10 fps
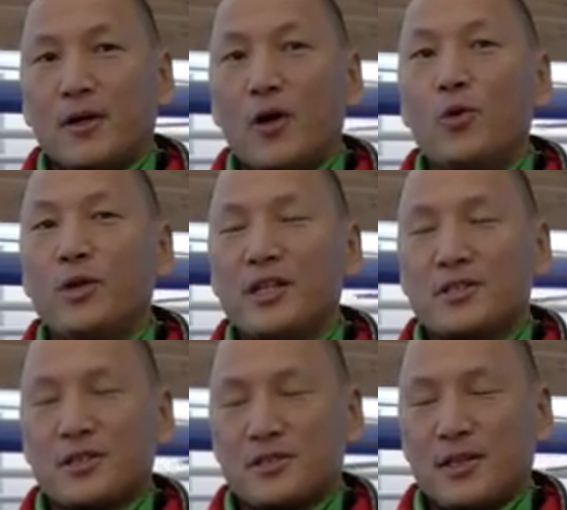
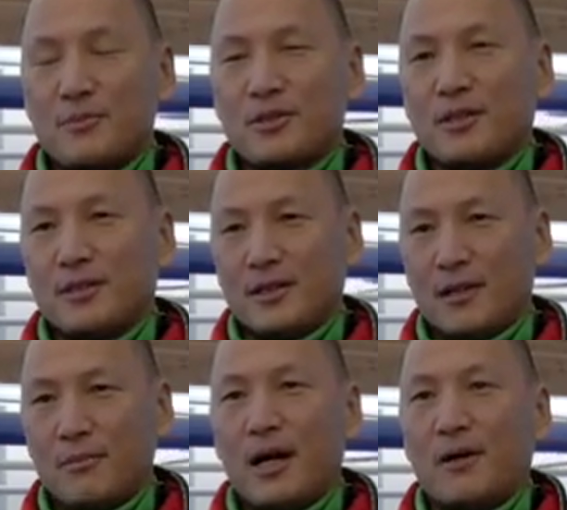odious assumption
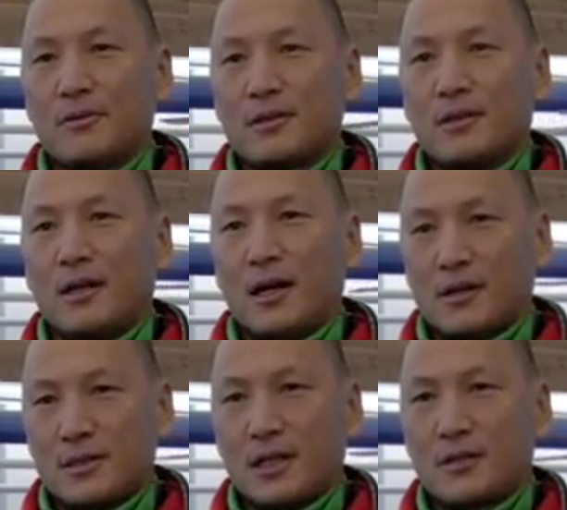about
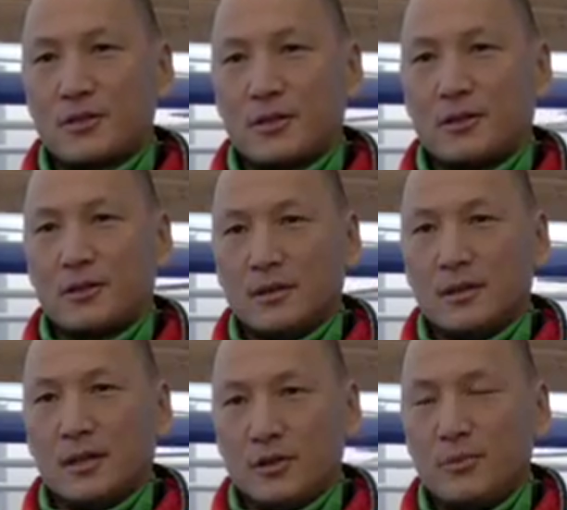architecture,
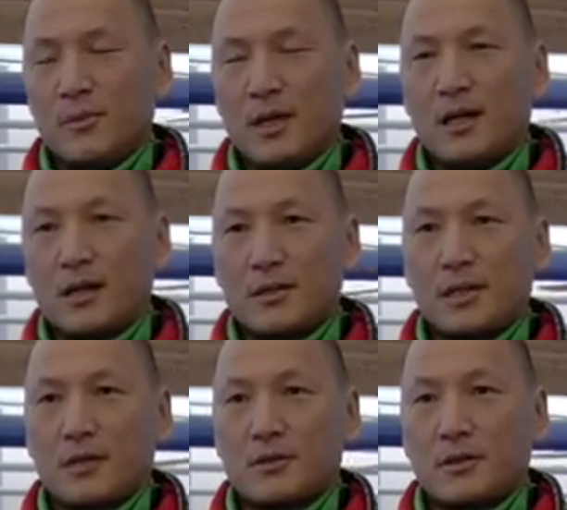human-made
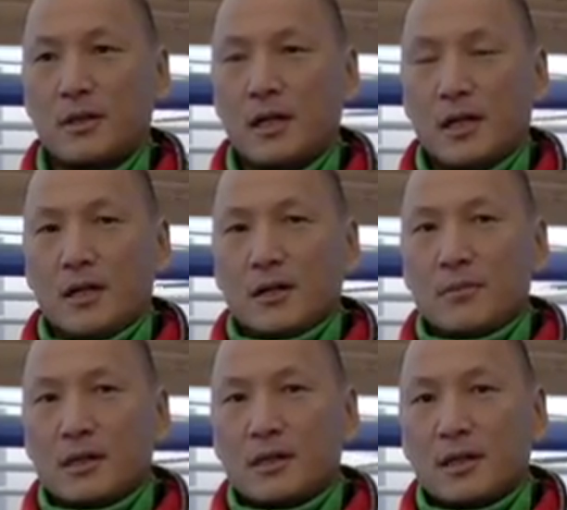architecture,
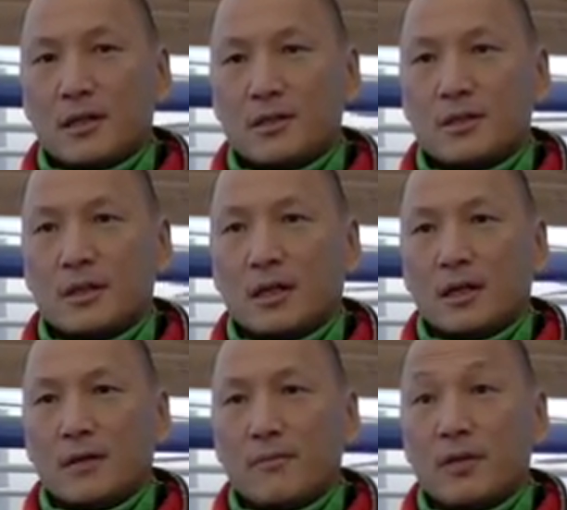because
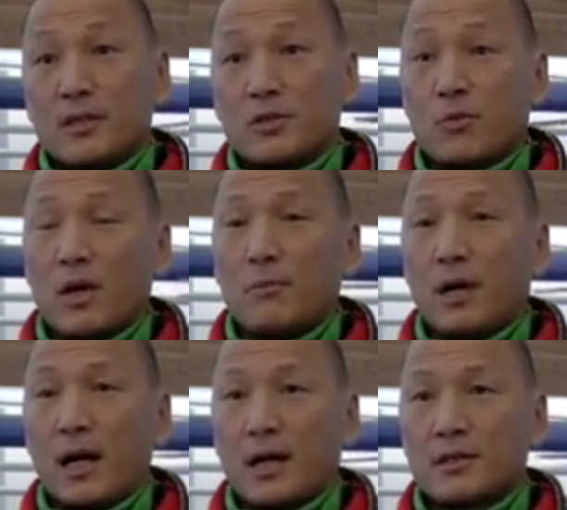the square
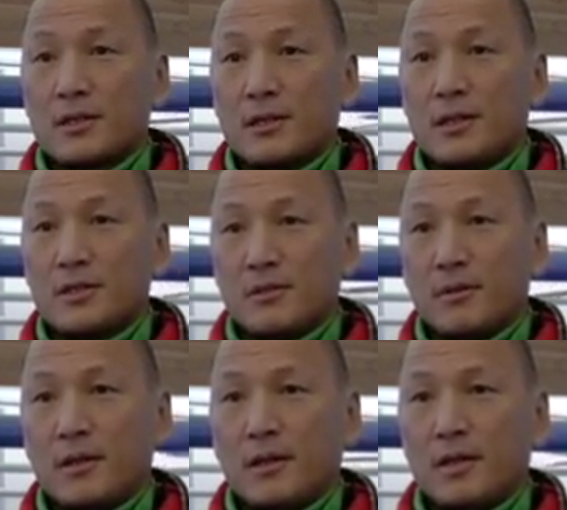box is
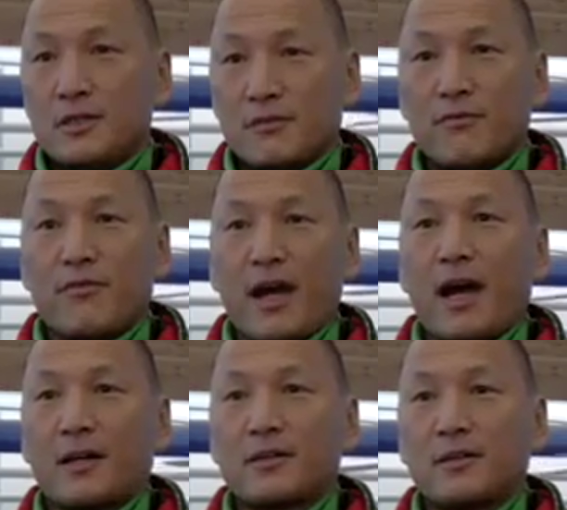in
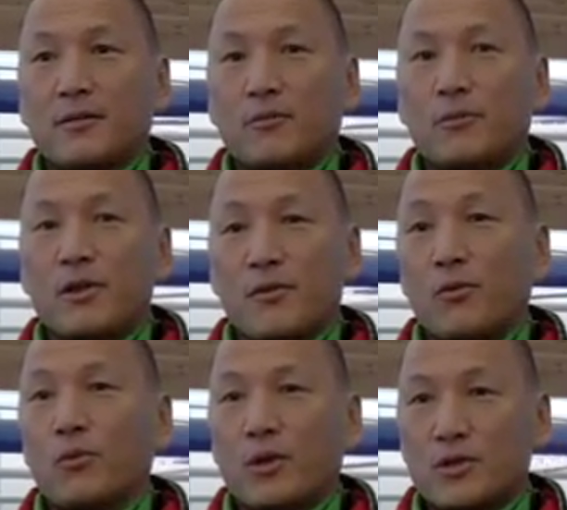fact one of the
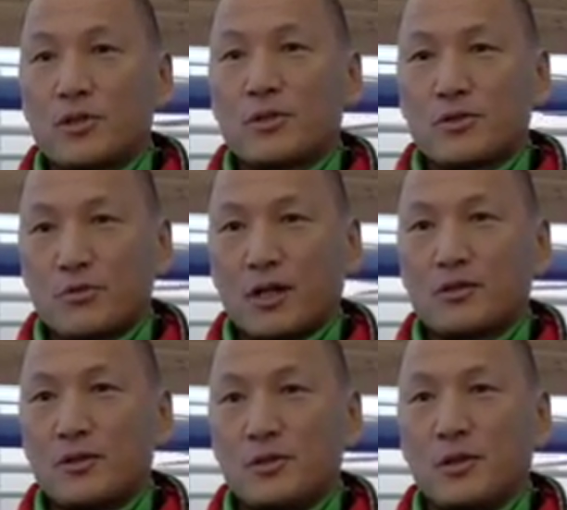worst
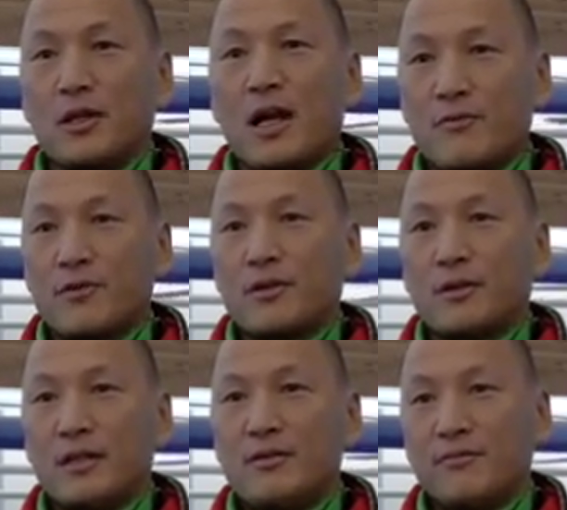structures you could ever
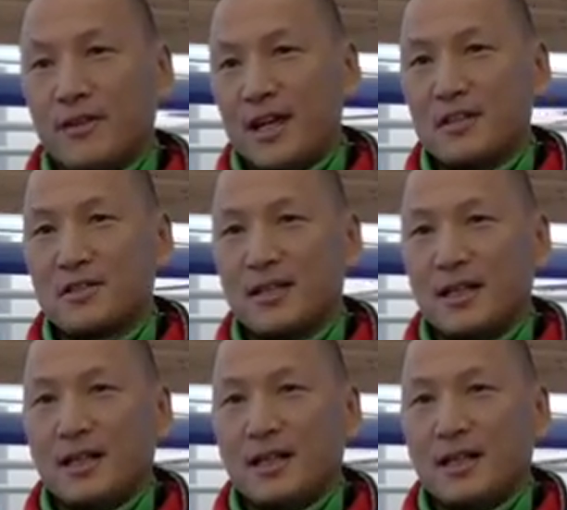invent.